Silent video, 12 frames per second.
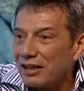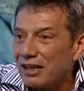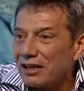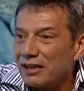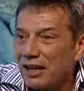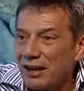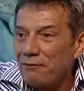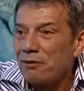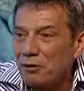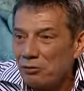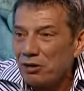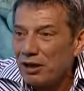in
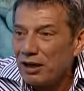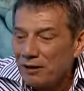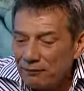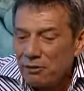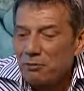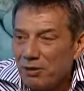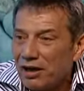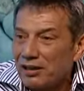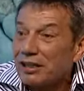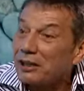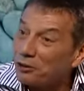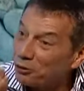every
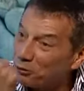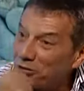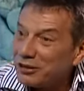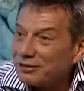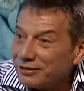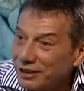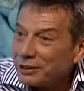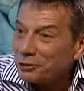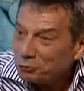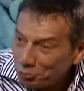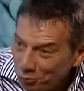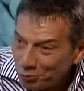everybody, including Nicky
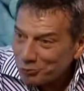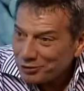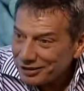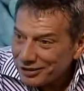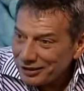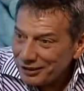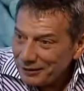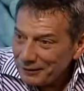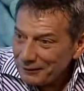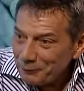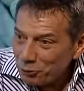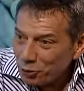Cruz. Yeah.
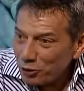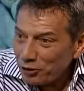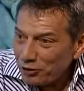So